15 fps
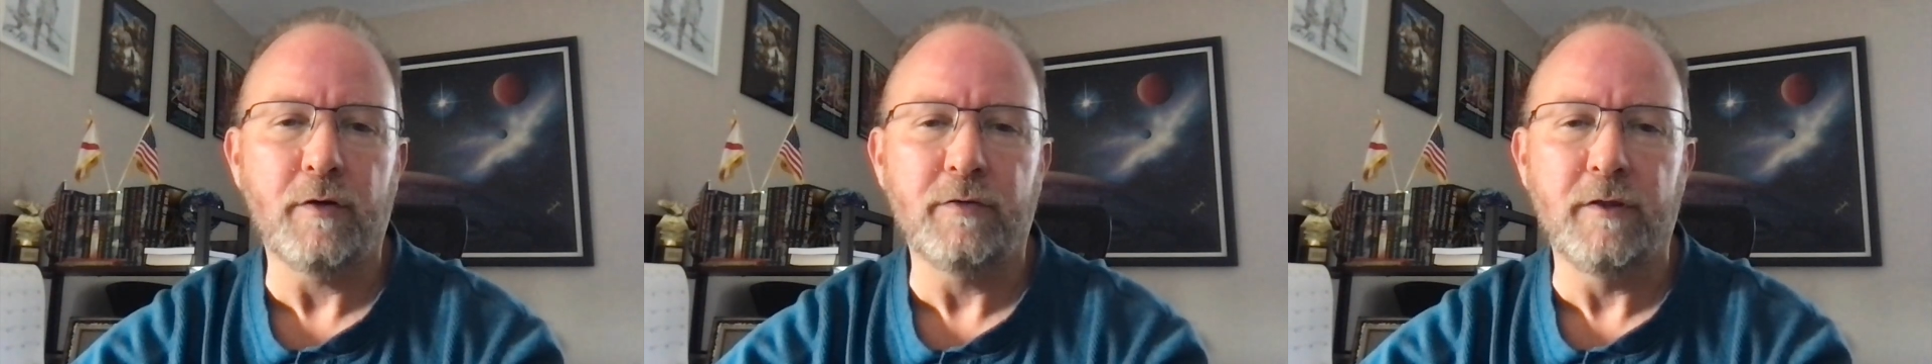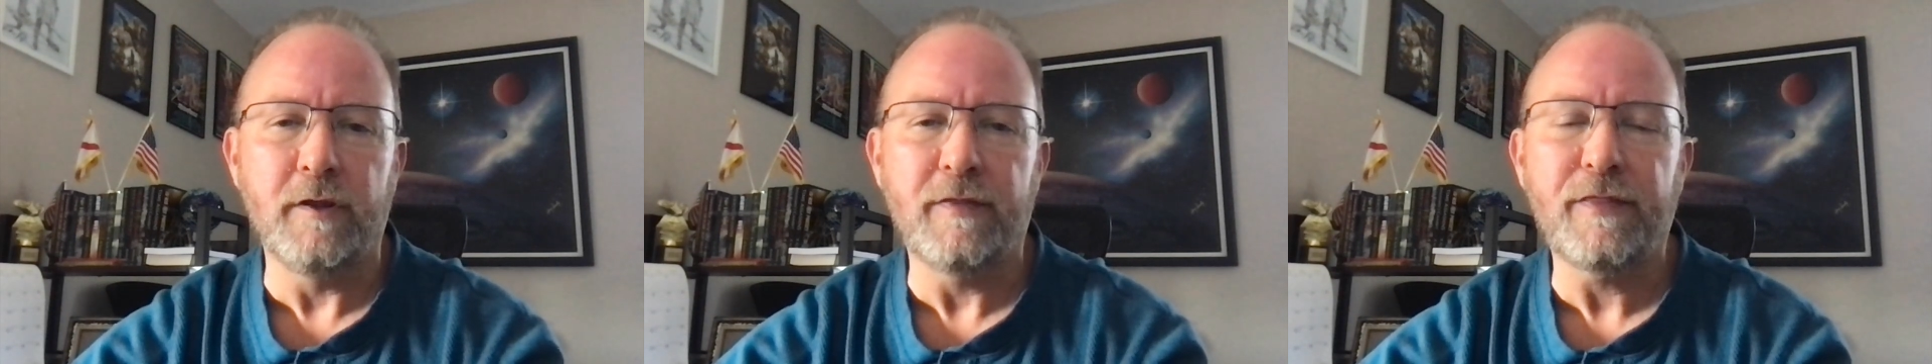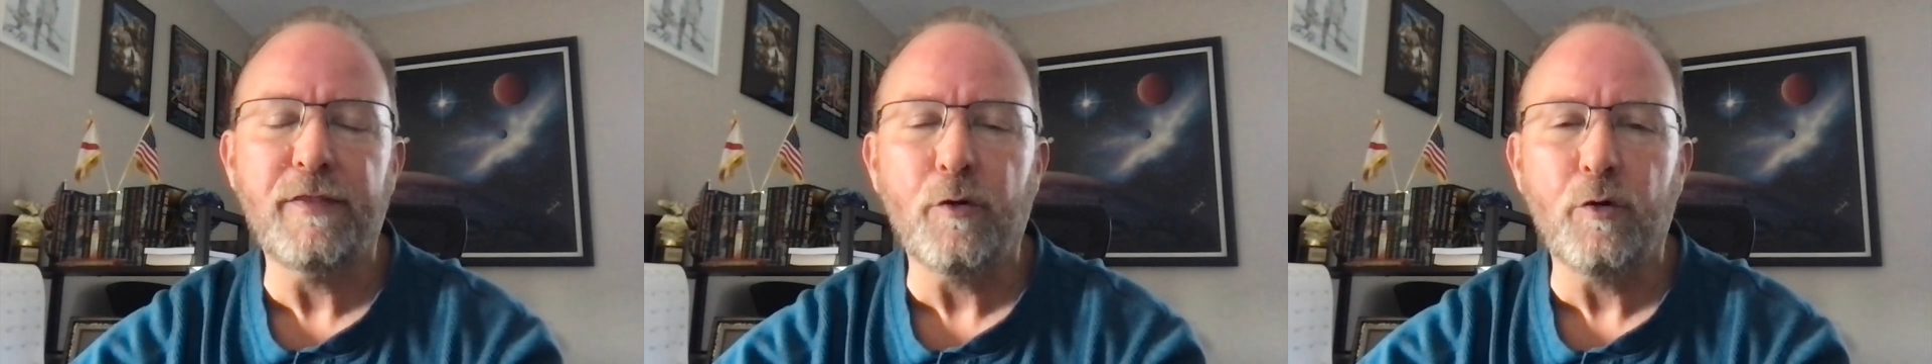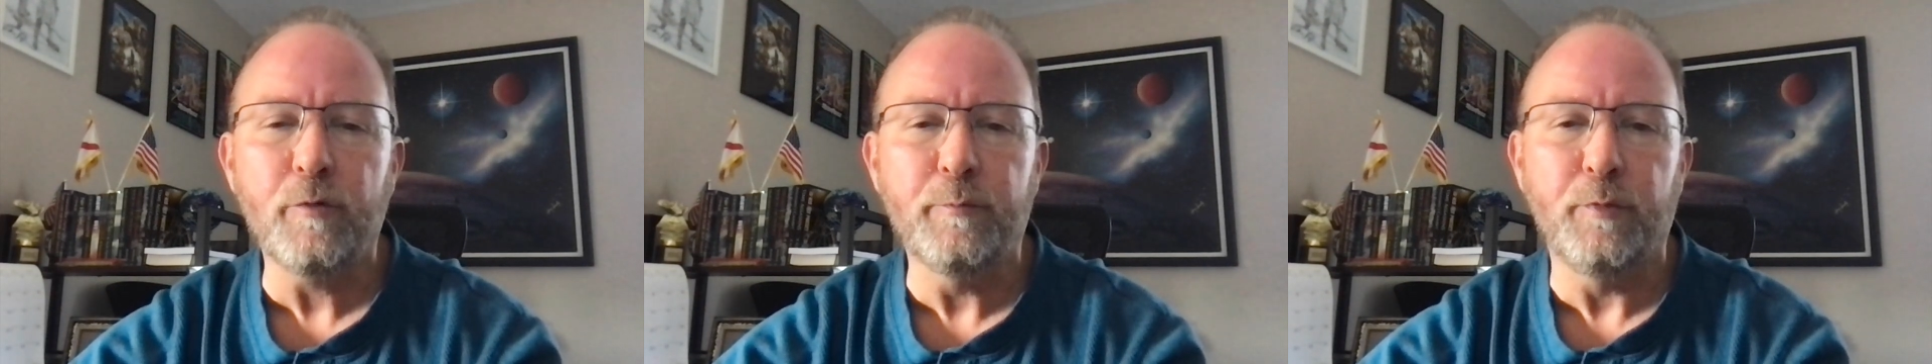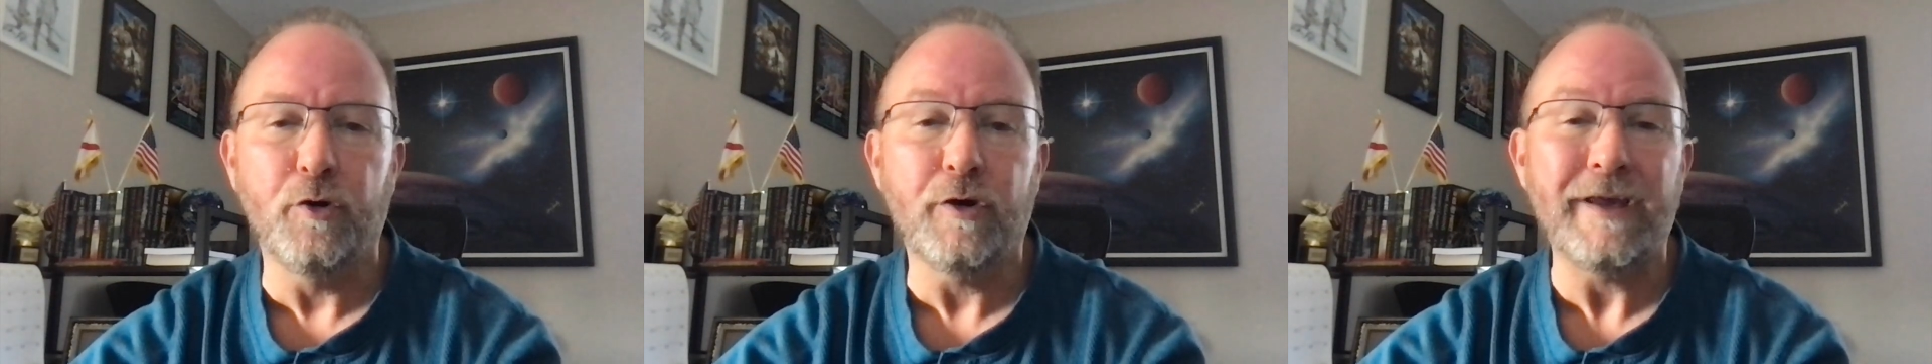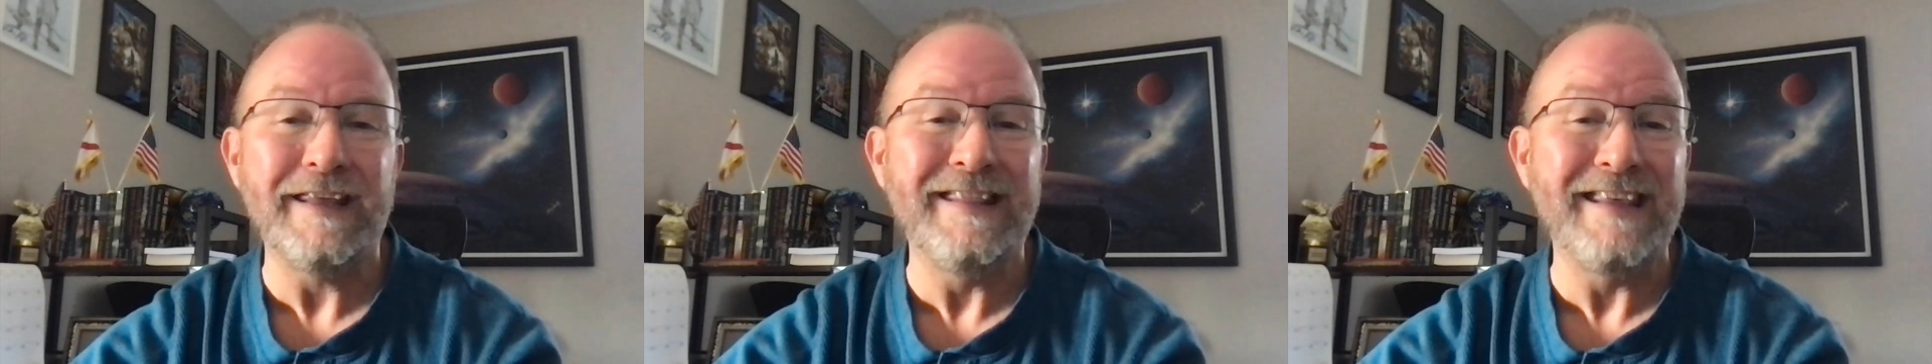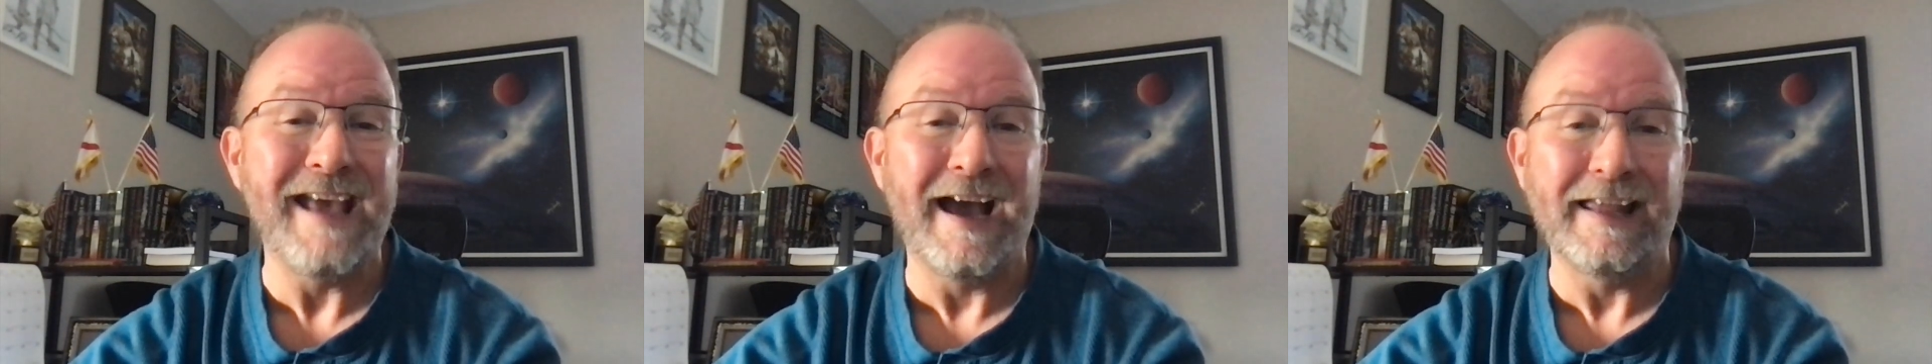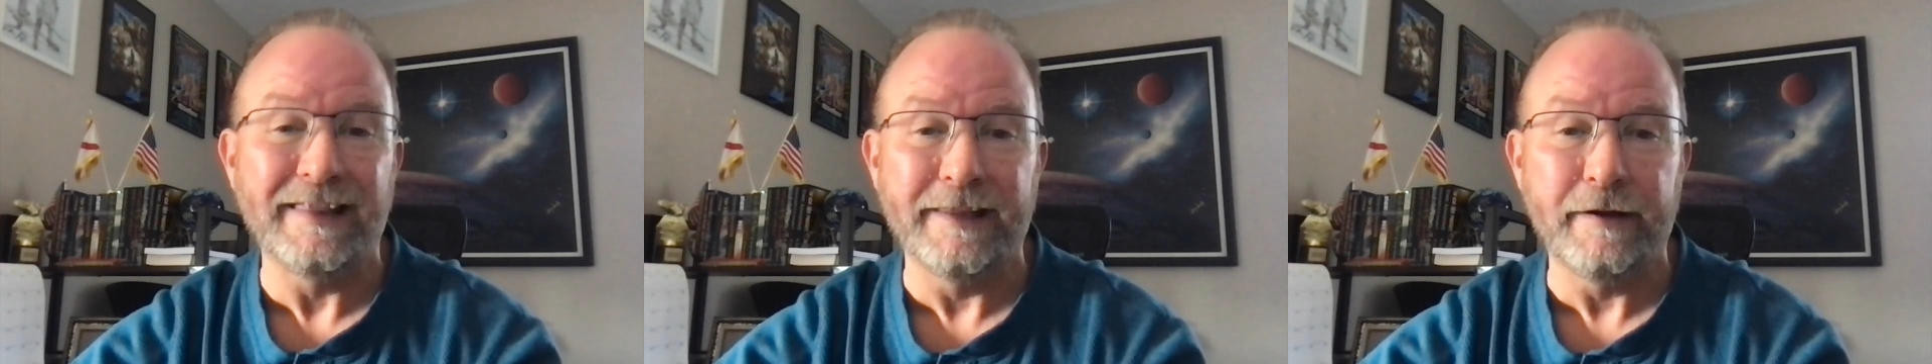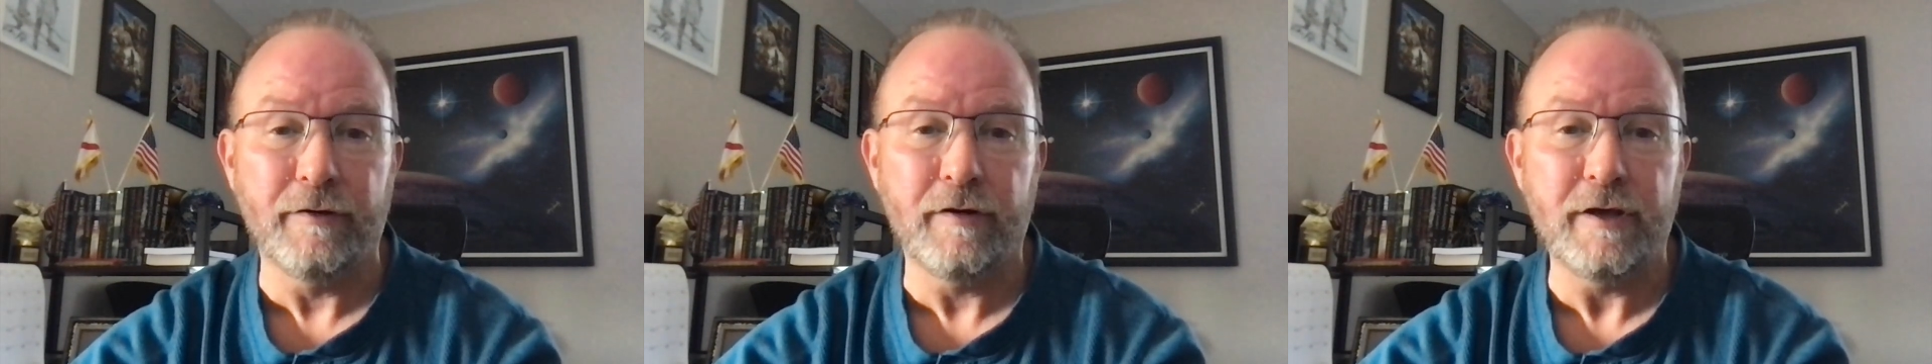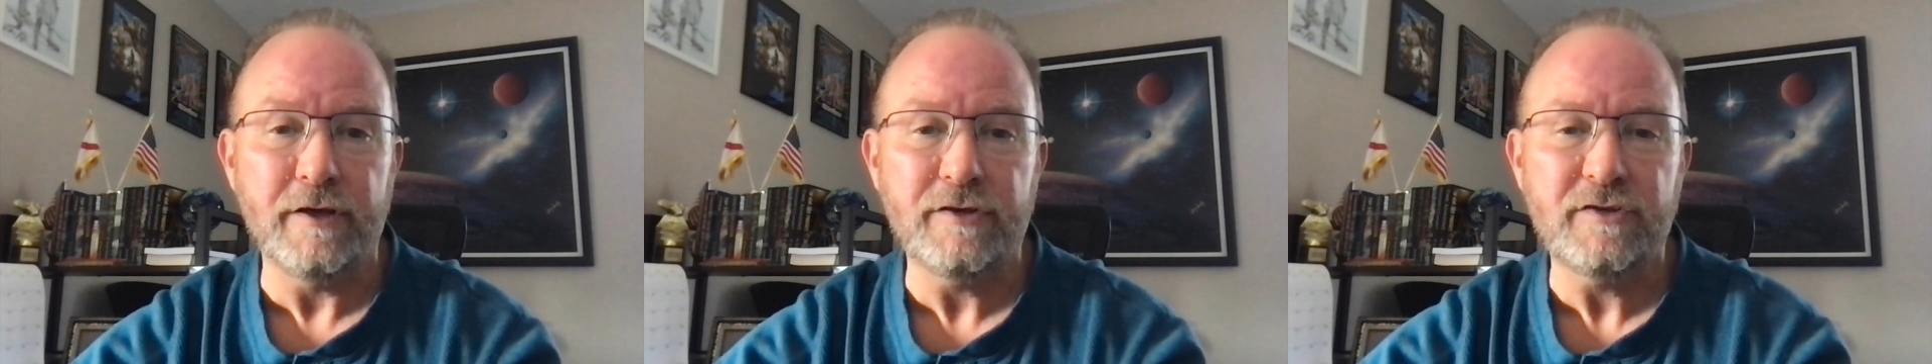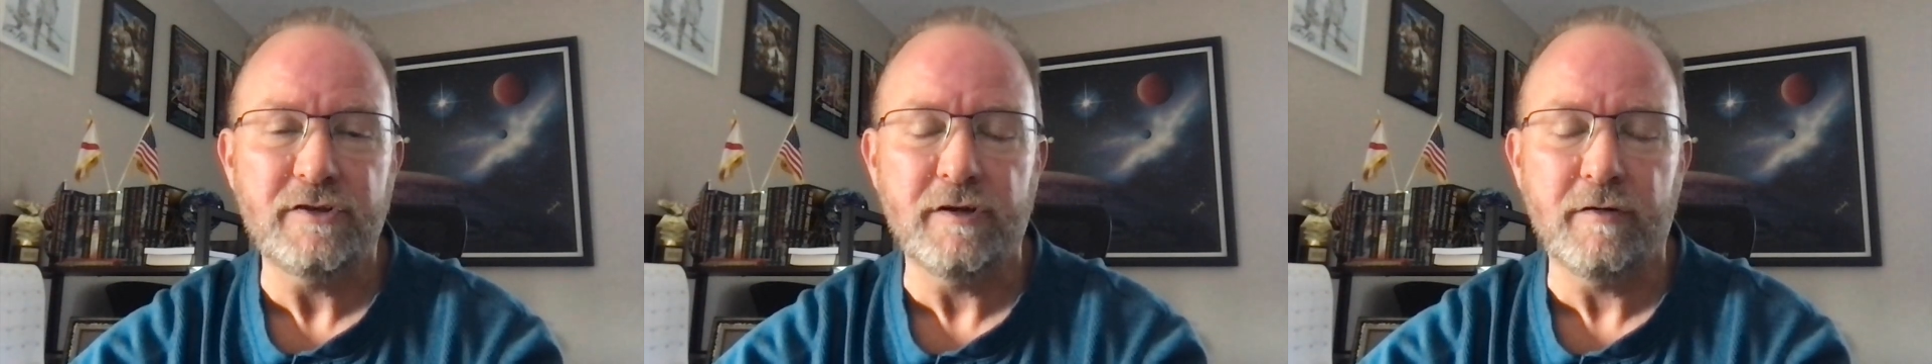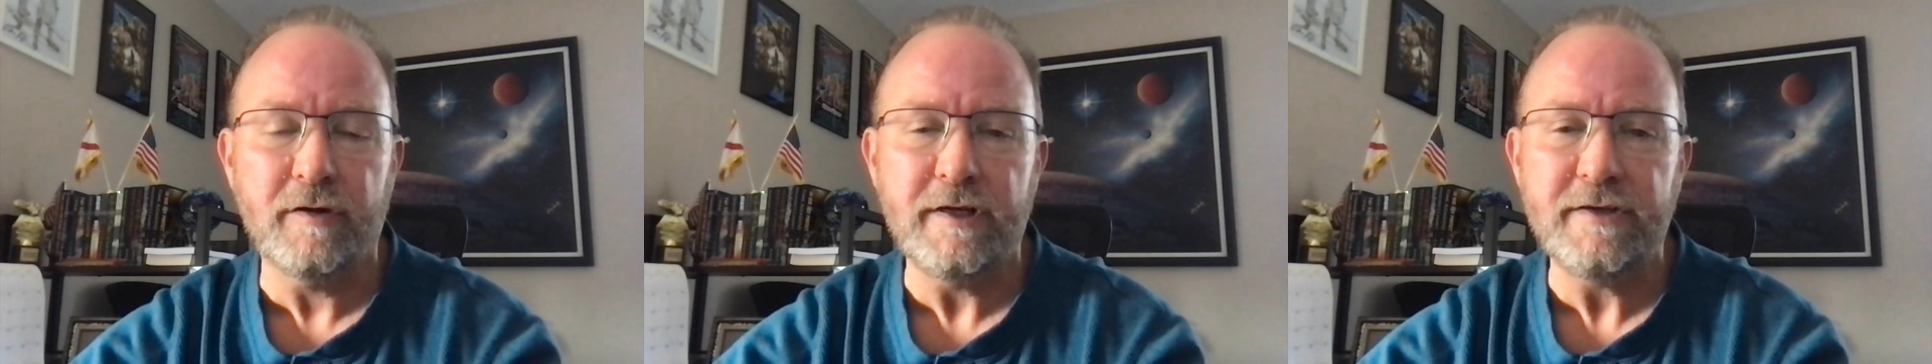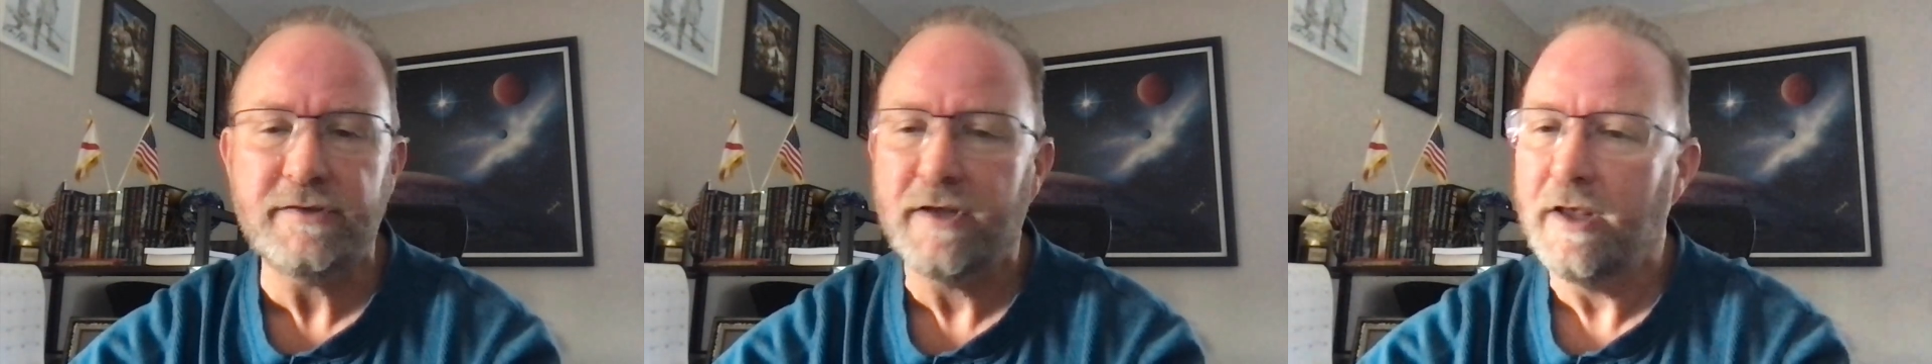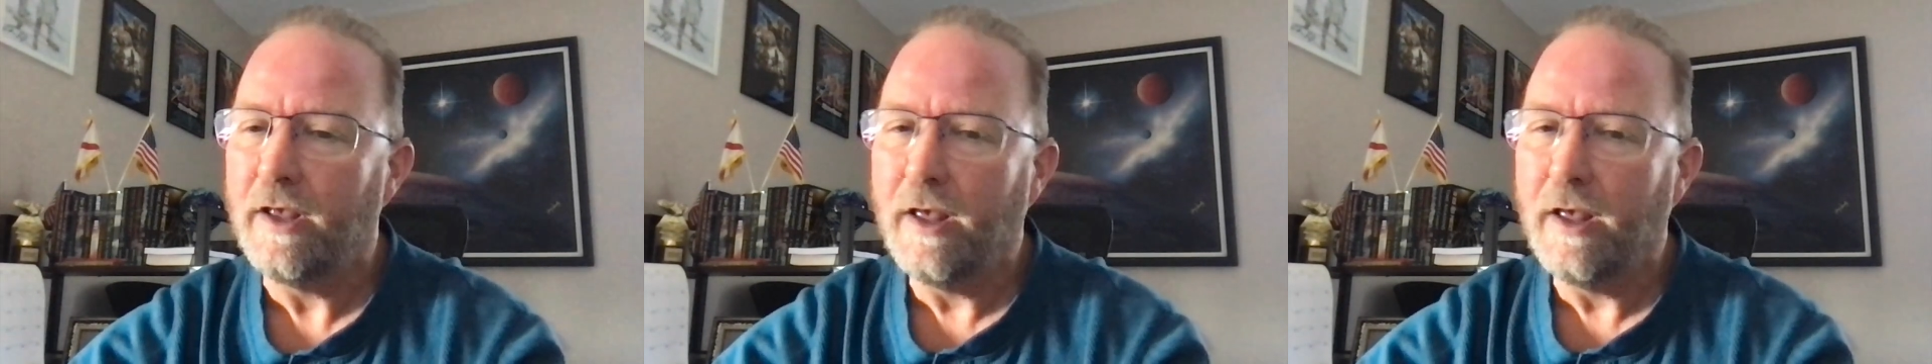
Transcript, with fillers: the third book in the Illyria series,